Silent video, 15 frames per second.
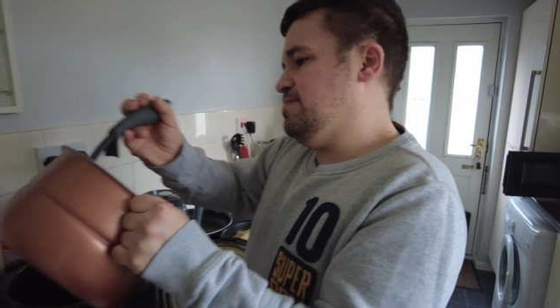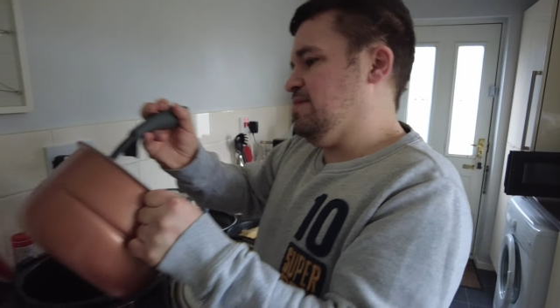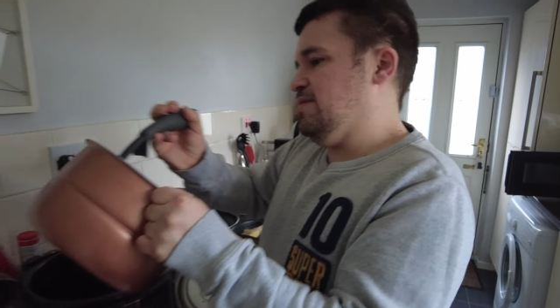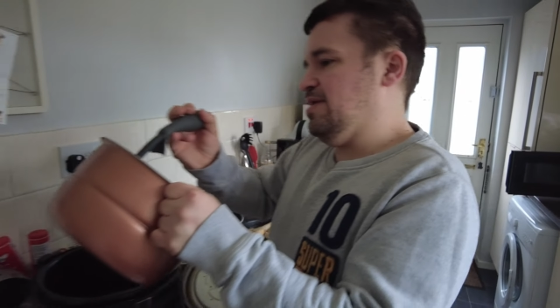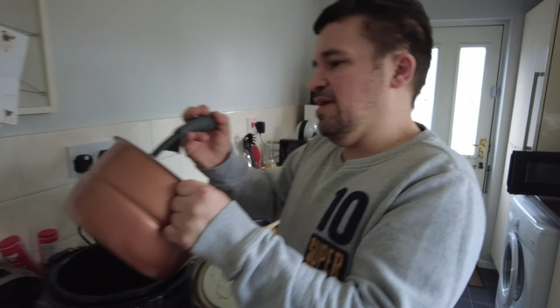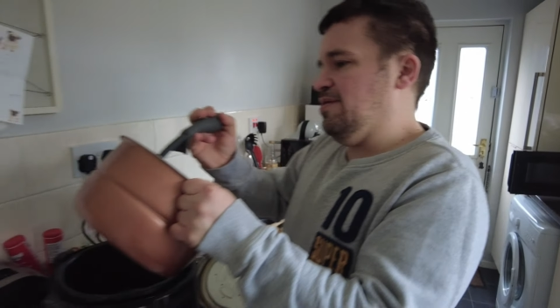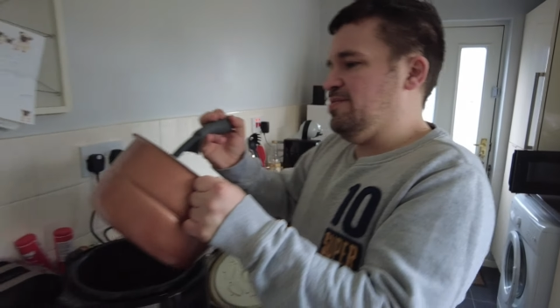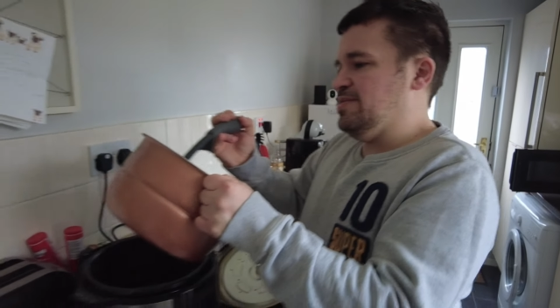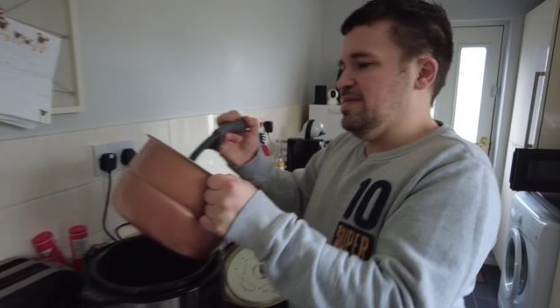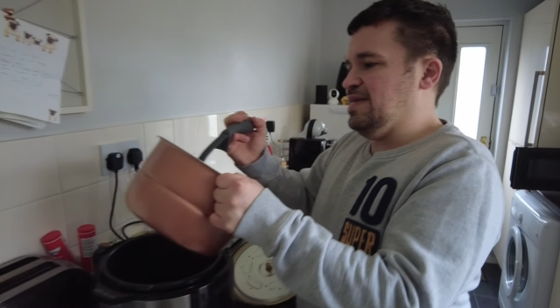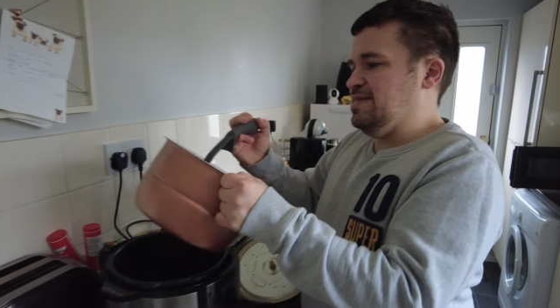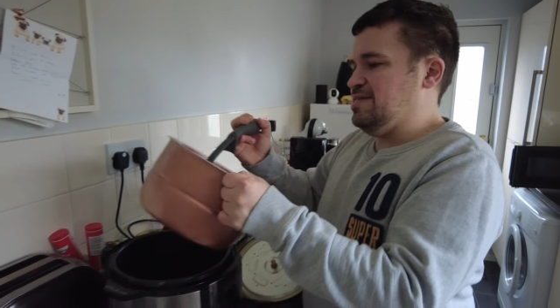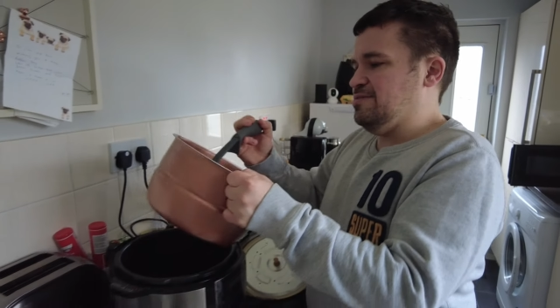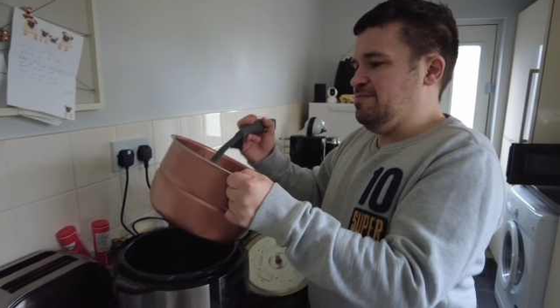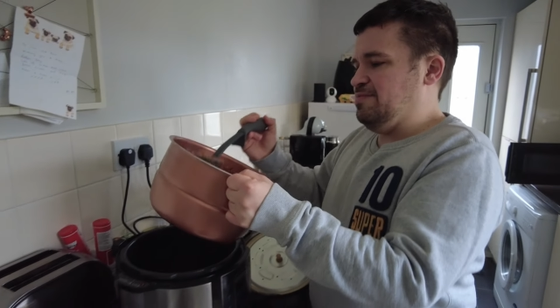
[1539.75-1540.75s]
So yeah, we just
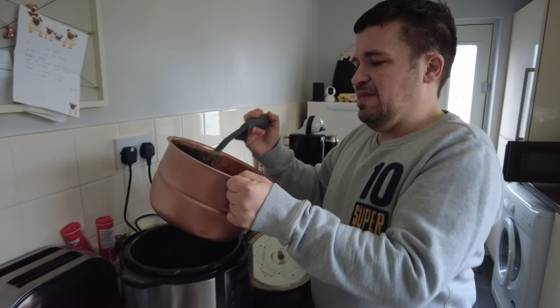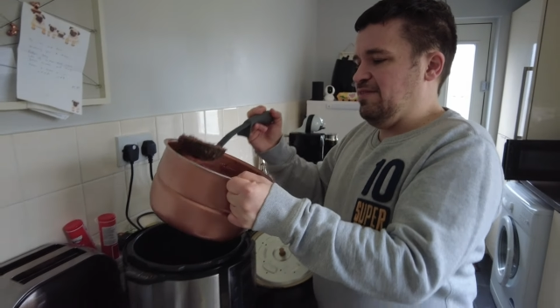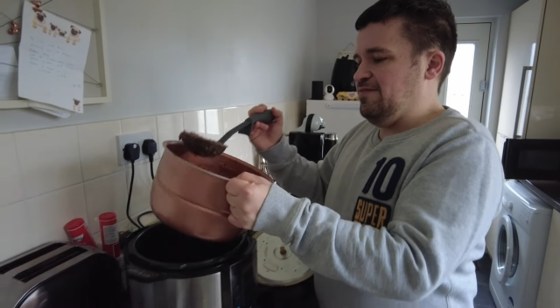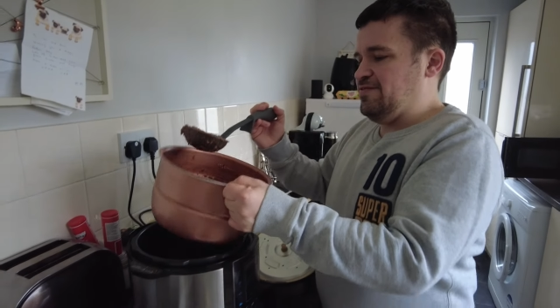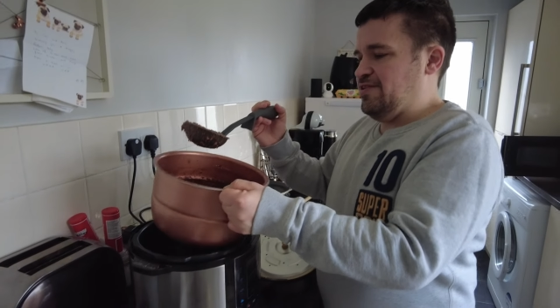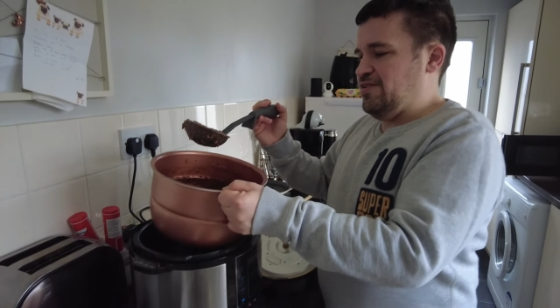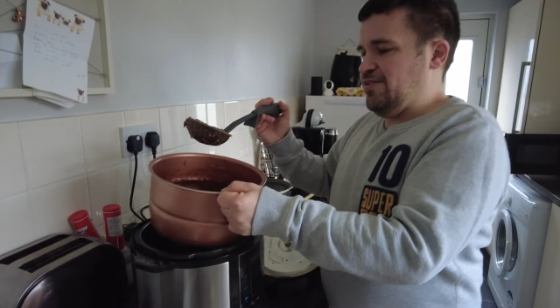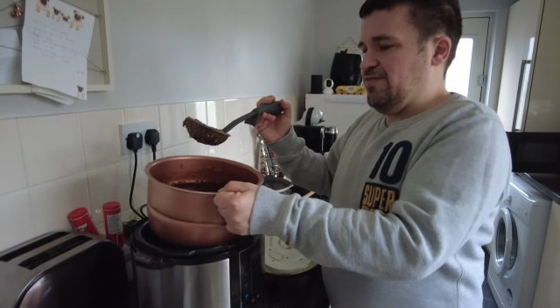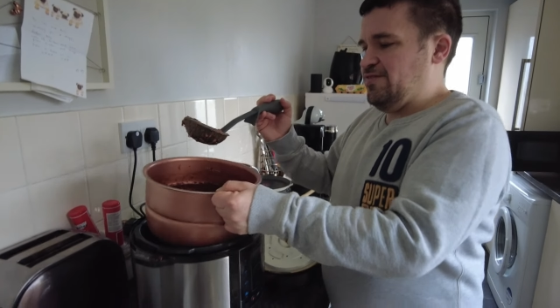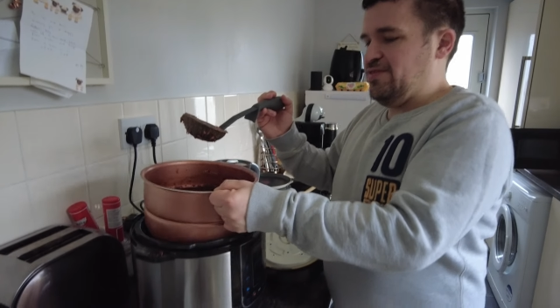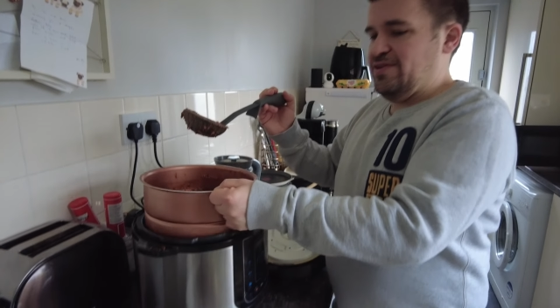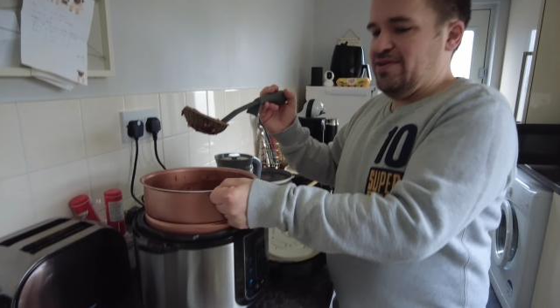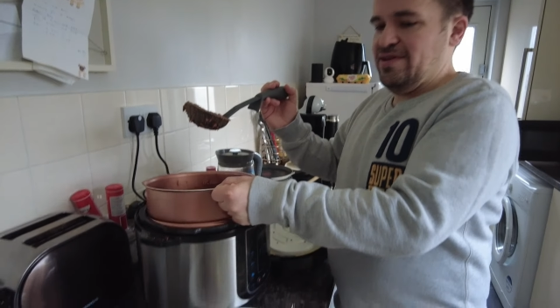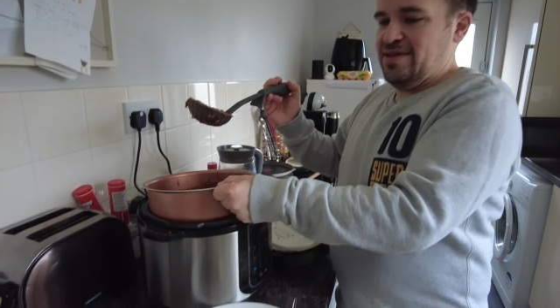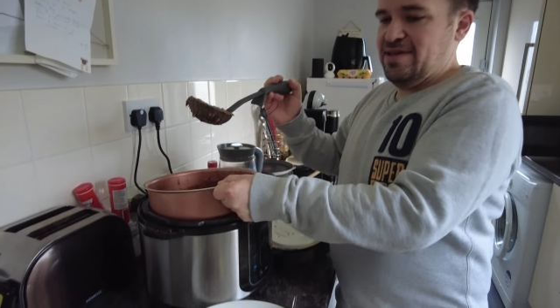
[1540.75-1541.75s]
had some
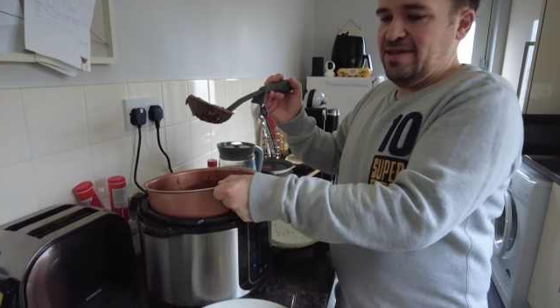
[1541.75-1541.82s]
leftover